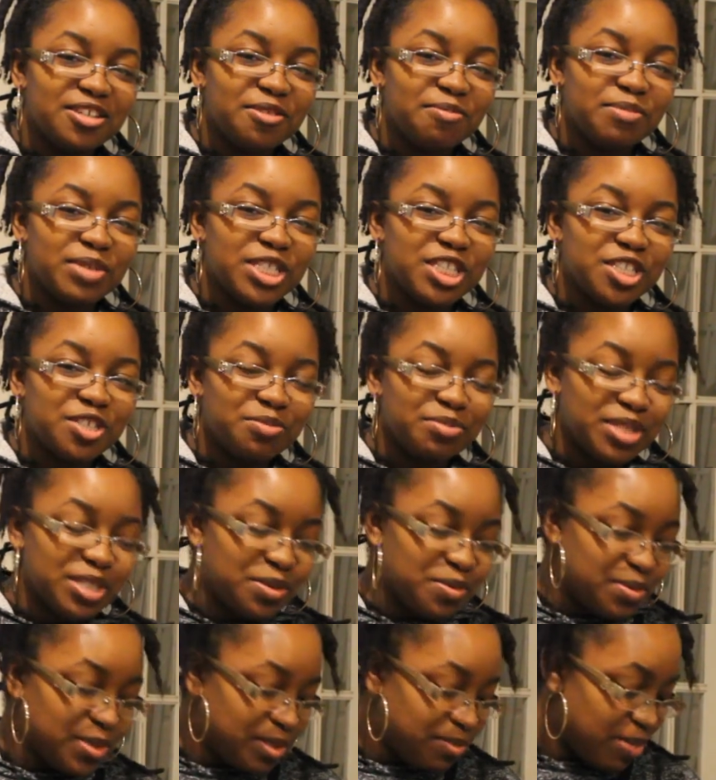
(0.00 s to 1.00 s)
Mr.
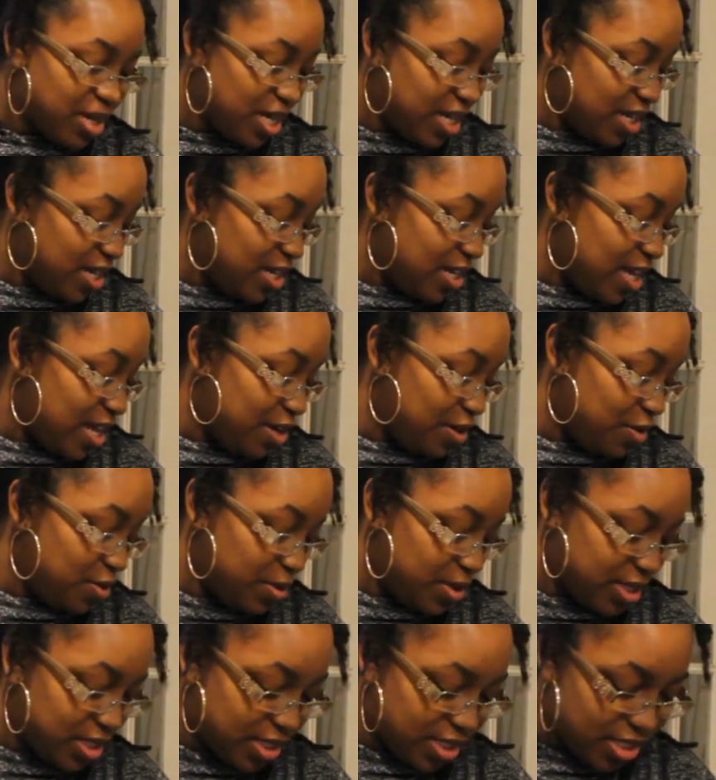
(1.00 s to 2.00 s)
B was making a lot of
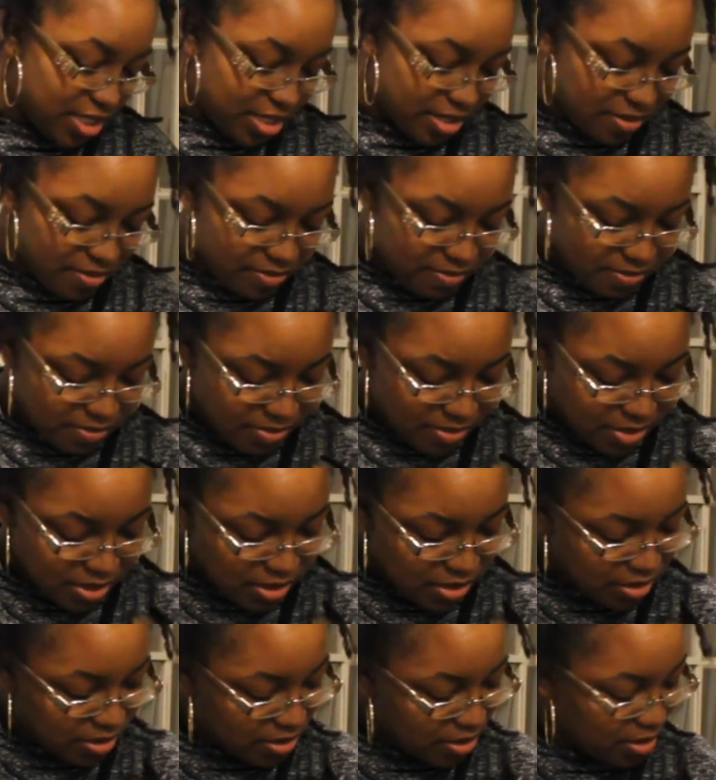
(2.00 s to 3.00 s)
noise and stuff.
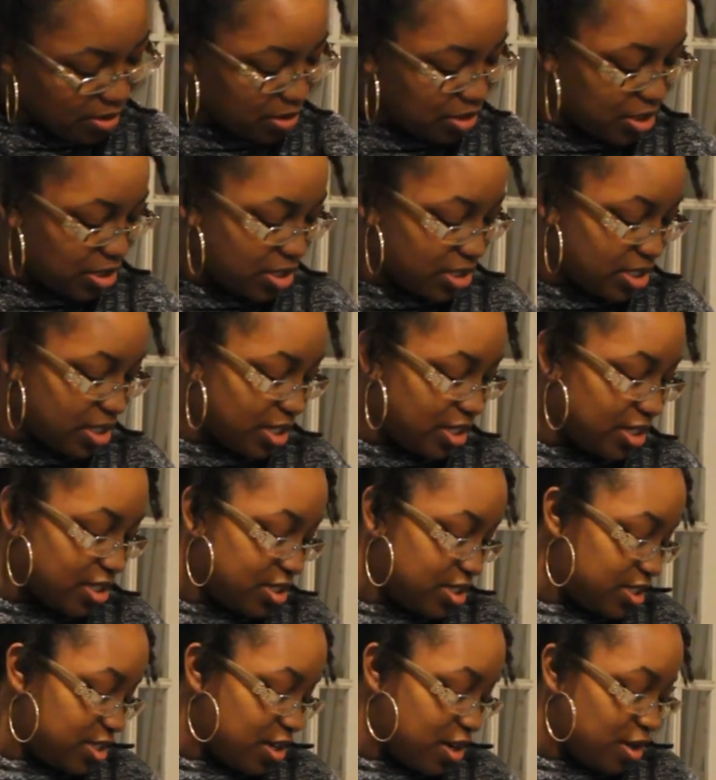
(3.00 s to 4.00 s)
So she's shaking.
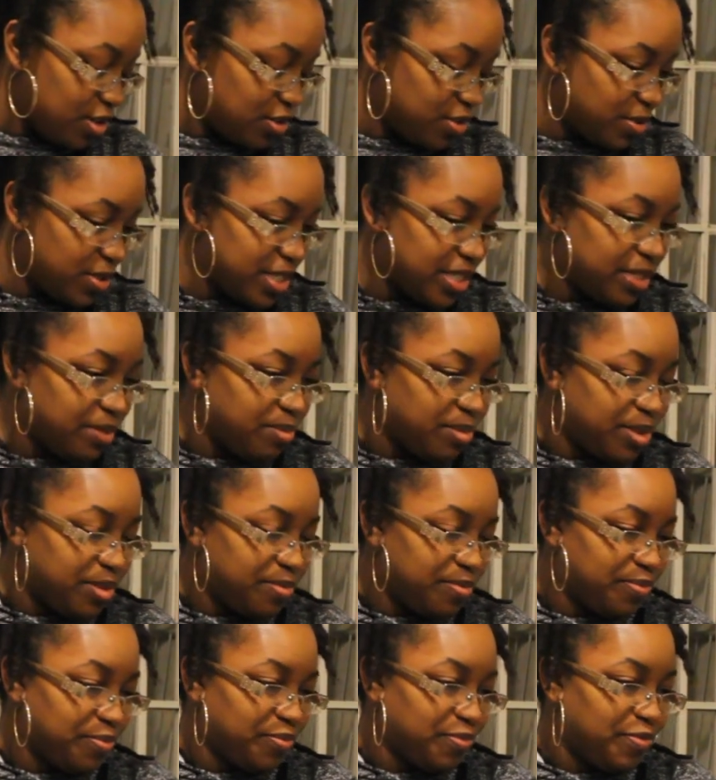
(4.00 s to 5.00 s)
She's also sleepy.
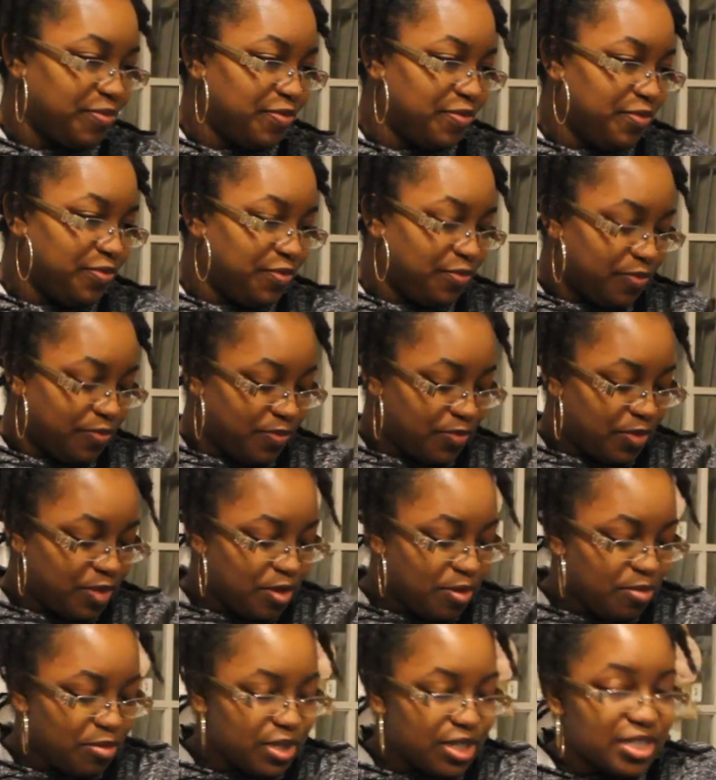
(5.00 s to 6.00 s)

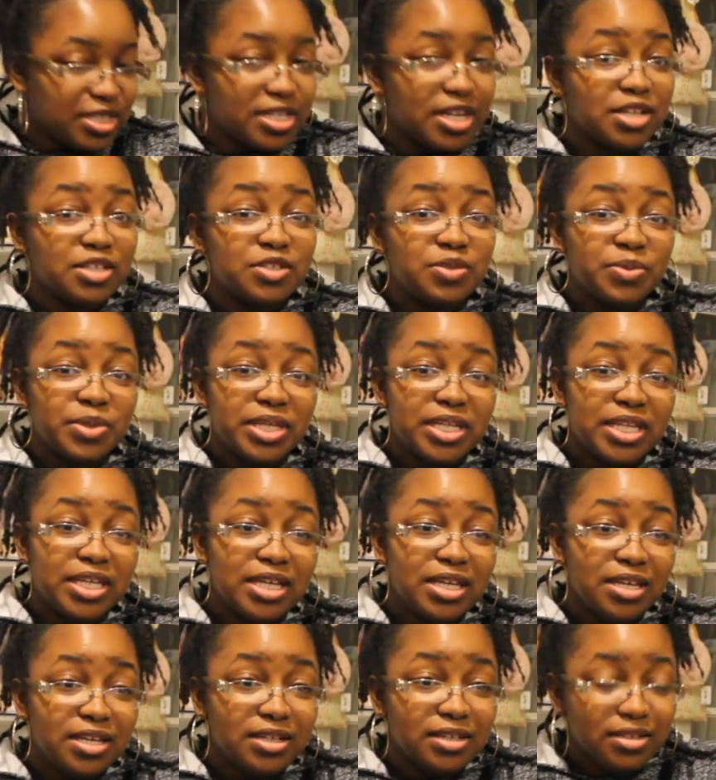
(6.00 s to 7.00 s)
But he's our
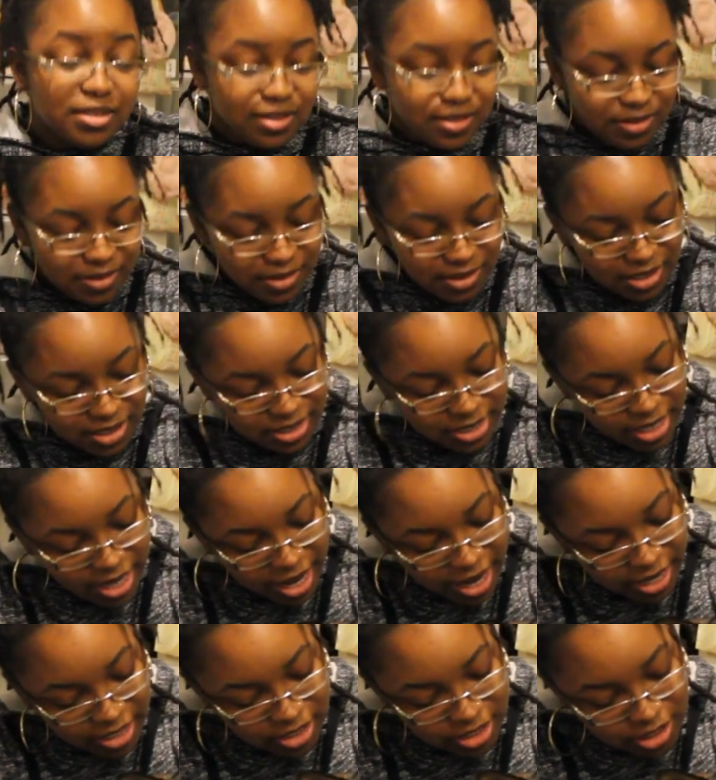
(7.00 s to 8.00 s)
sweetie. He said
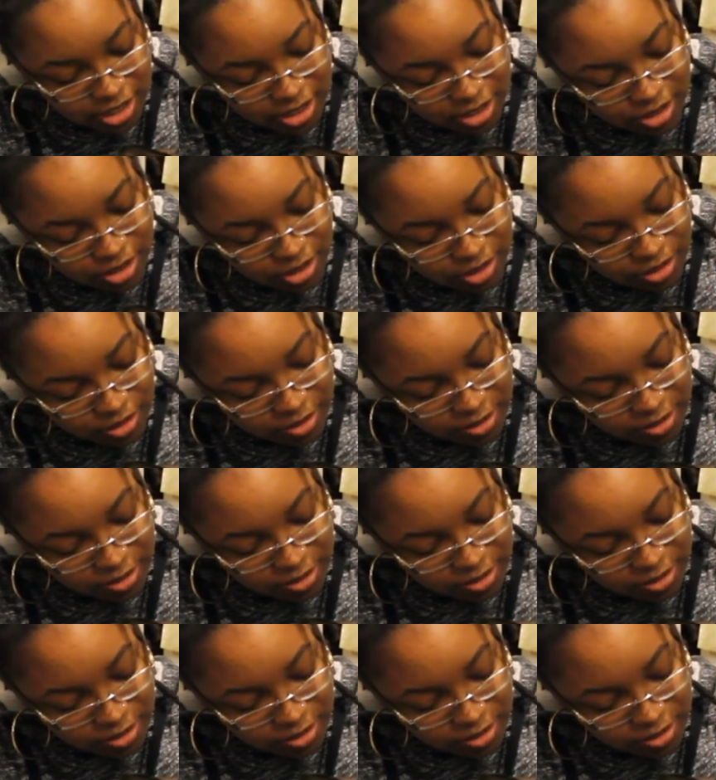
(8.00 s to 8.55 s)
hi, Ginge.